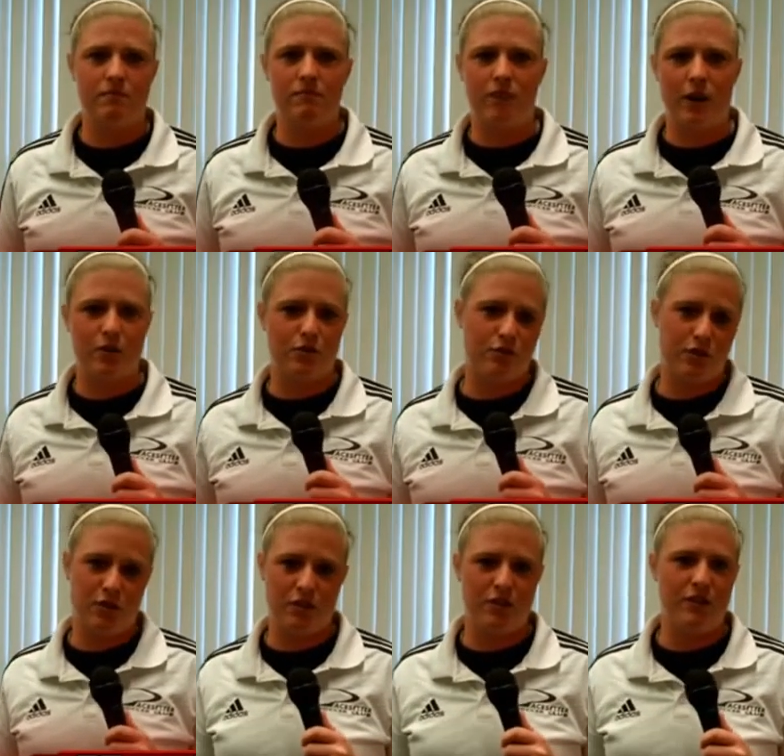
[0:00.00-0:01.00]
Vouched
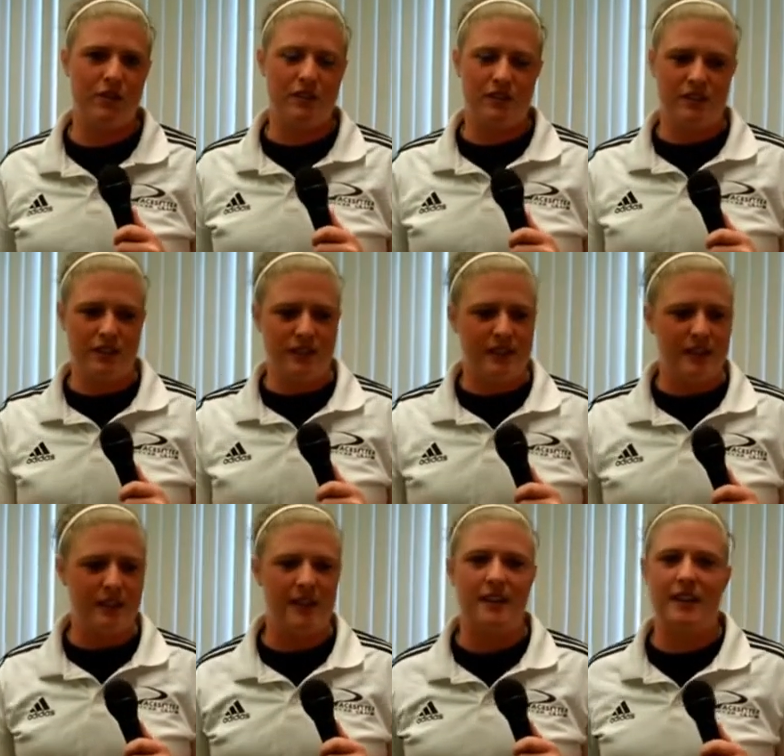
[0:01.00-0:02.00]
for
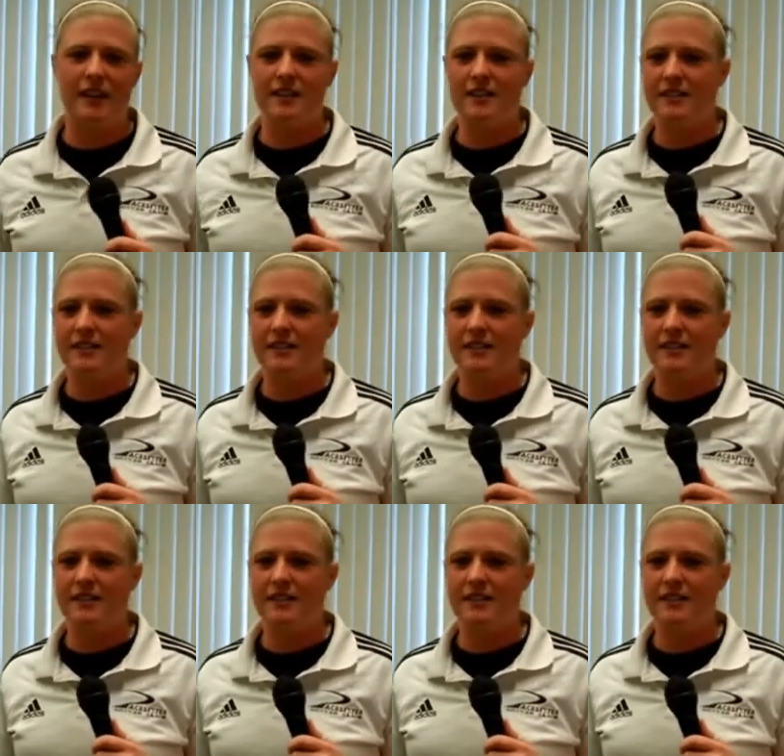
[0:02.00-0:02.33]
Kayla,